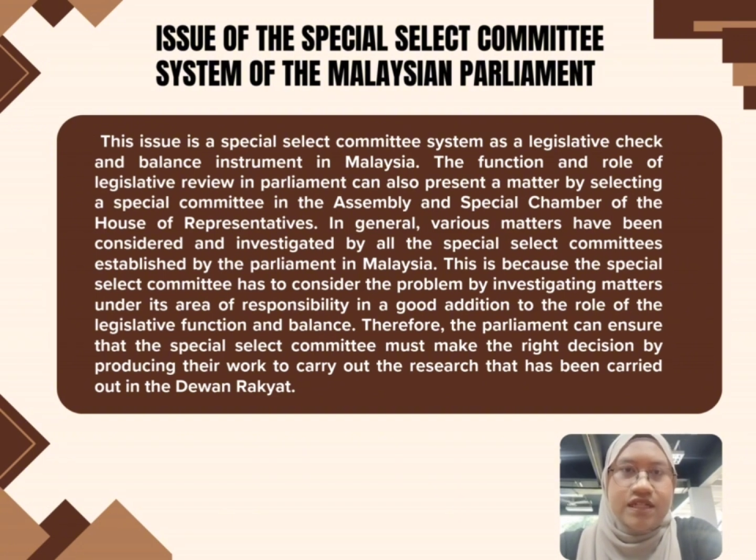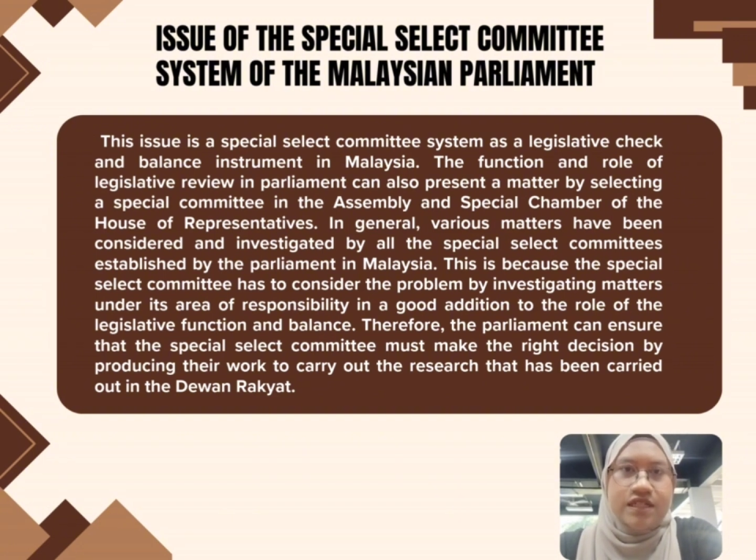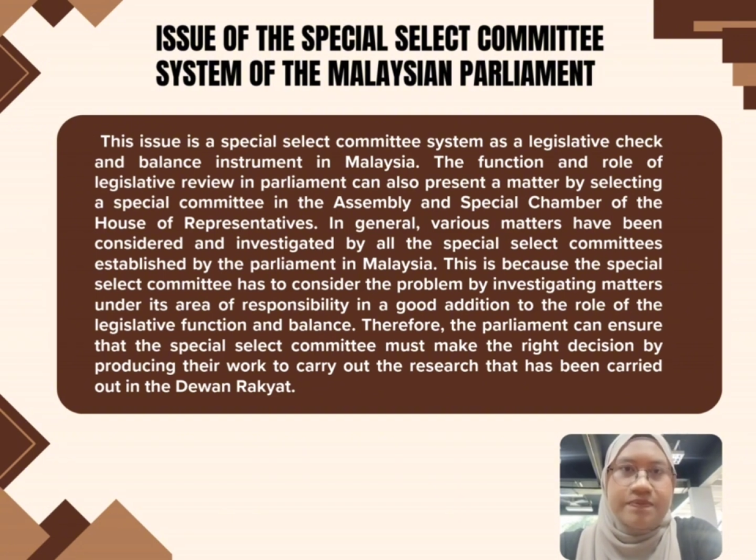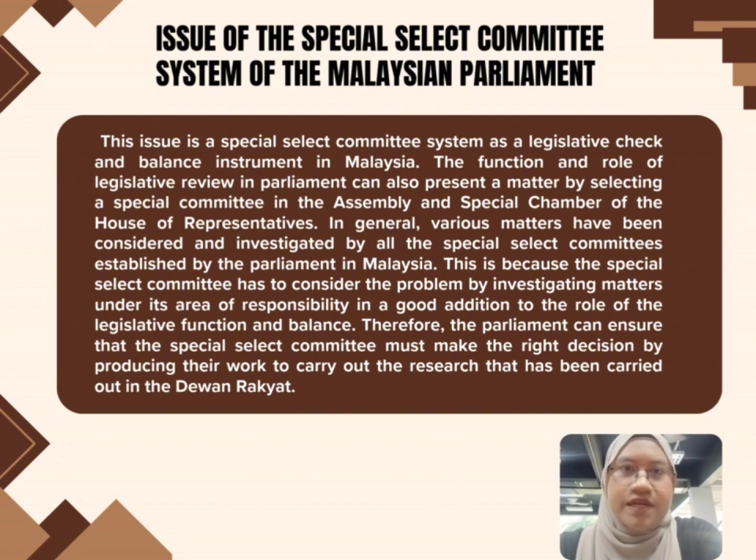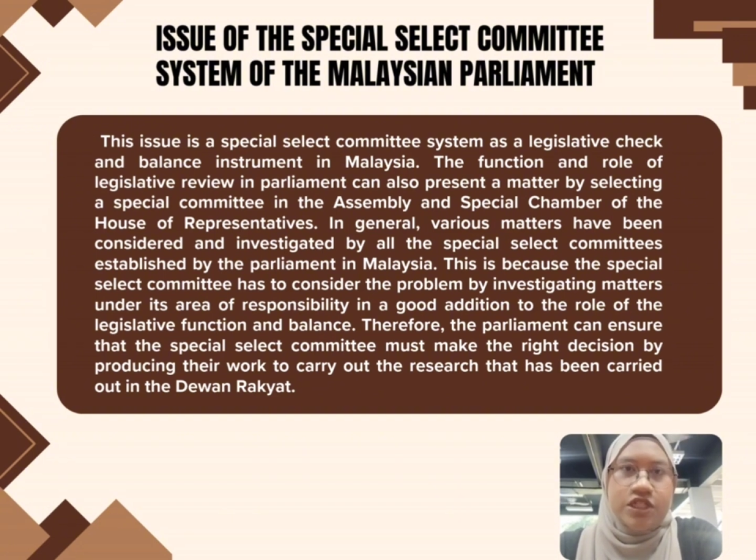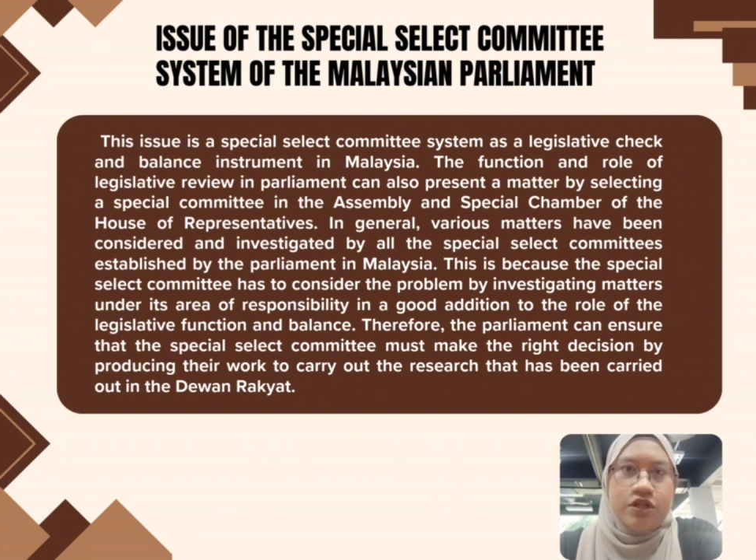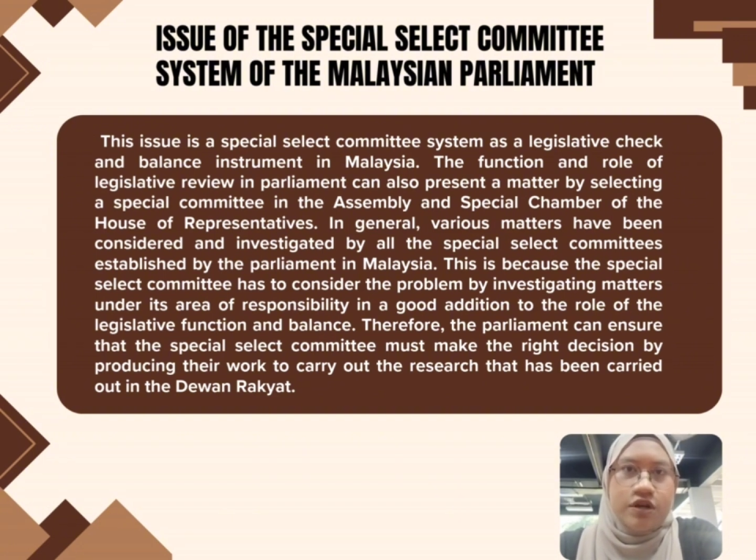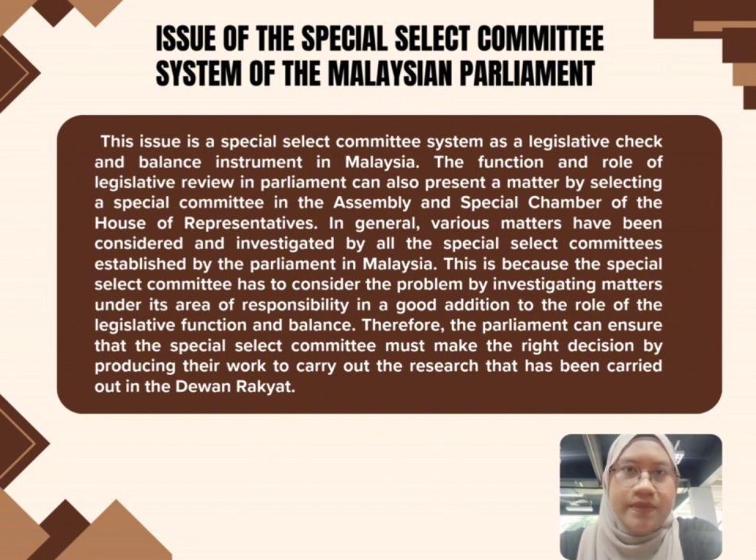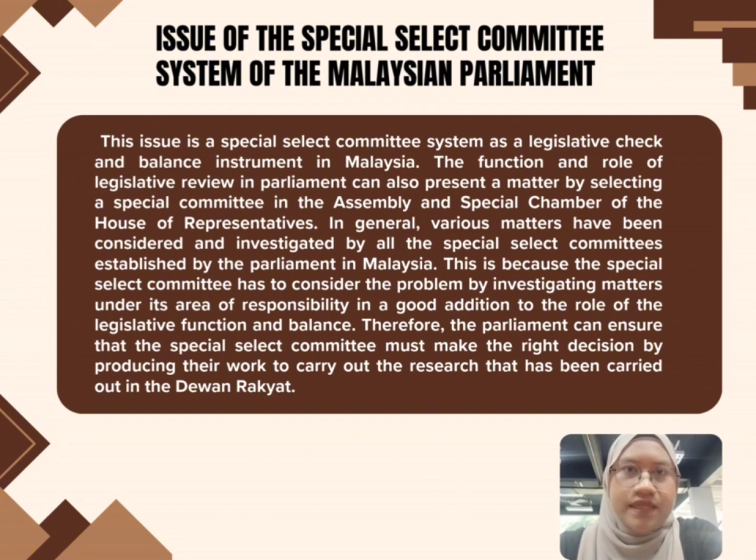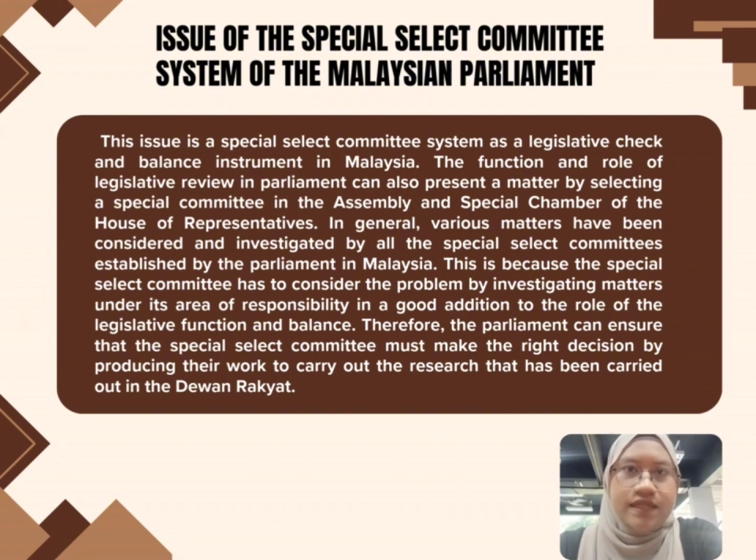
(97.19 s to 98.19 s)
a special
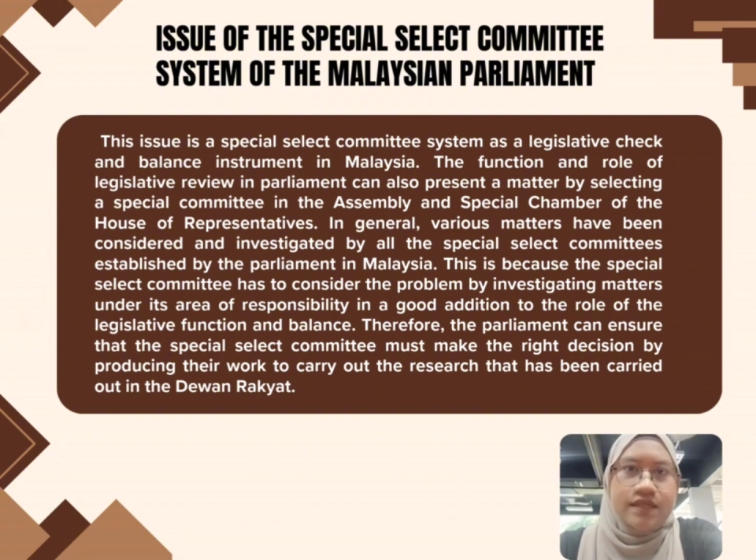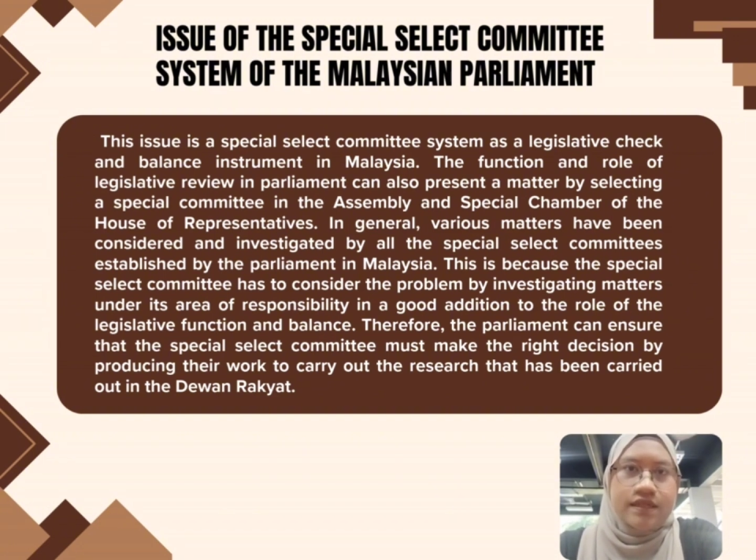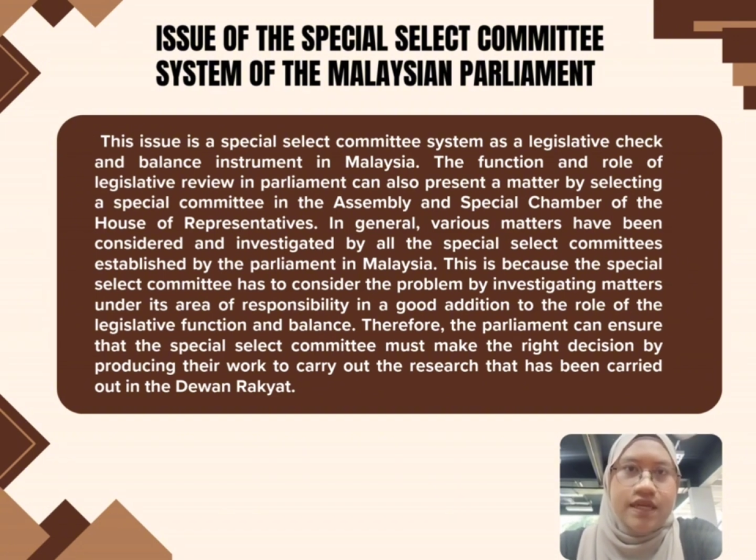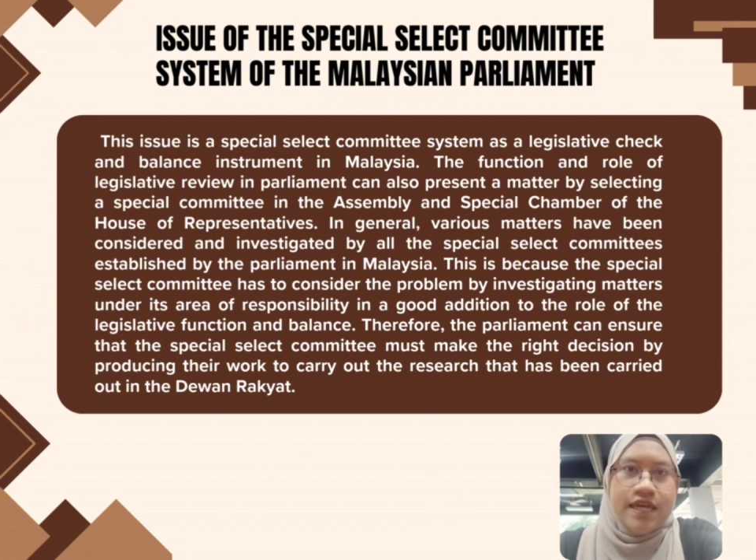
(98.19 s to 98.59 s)
committee